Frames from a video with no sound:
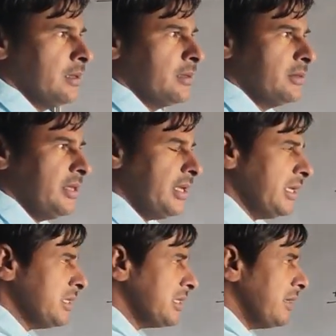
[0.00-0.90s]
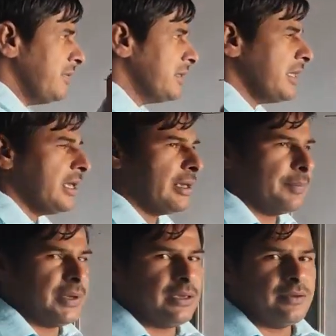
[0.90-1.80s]
There is given the
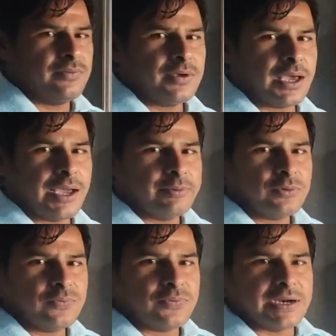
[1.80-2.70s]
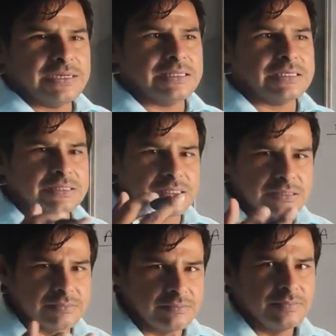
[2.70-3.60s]
AP, we have to find the
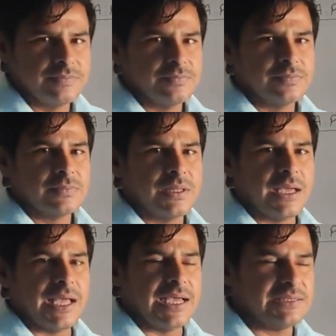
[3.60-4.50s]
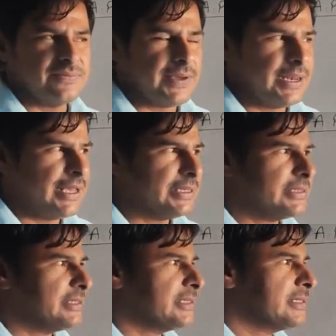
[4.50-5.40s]
term as well
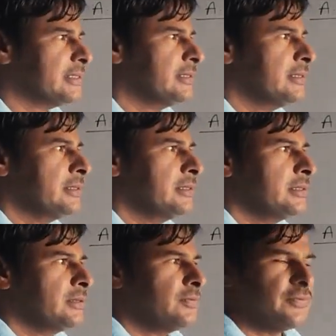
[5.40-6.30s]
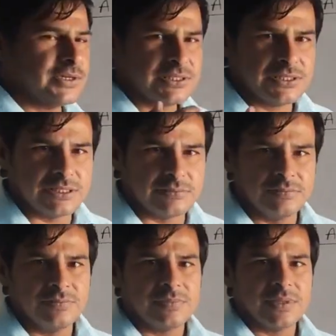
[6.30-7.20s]
as first
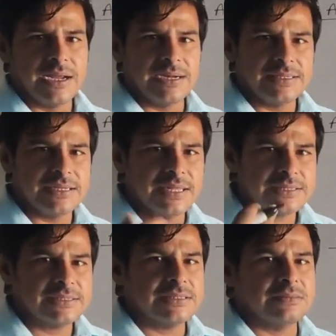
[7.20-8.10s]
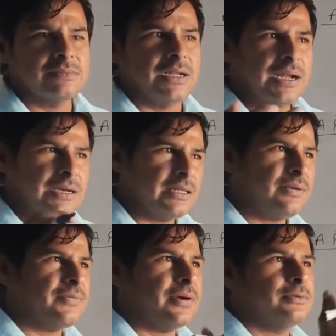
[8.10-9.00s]
term and the next term, and
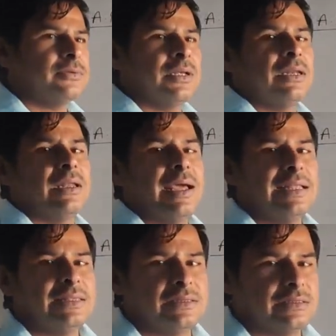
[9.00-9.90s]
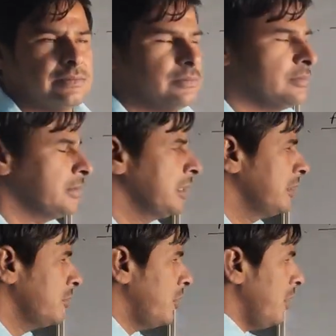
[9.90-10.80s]
then found the nth term.
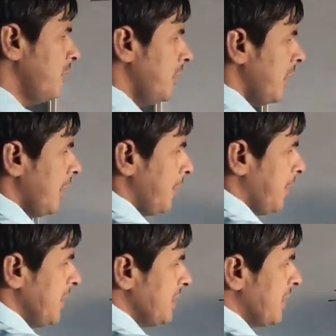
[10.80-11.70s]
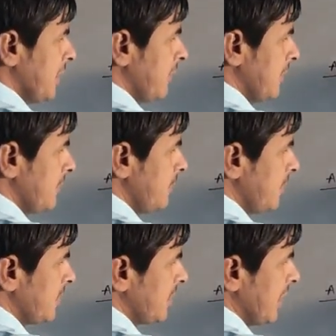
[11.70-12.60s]
So if the AP is
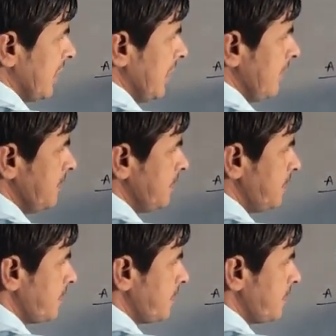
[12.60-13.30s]
given 3,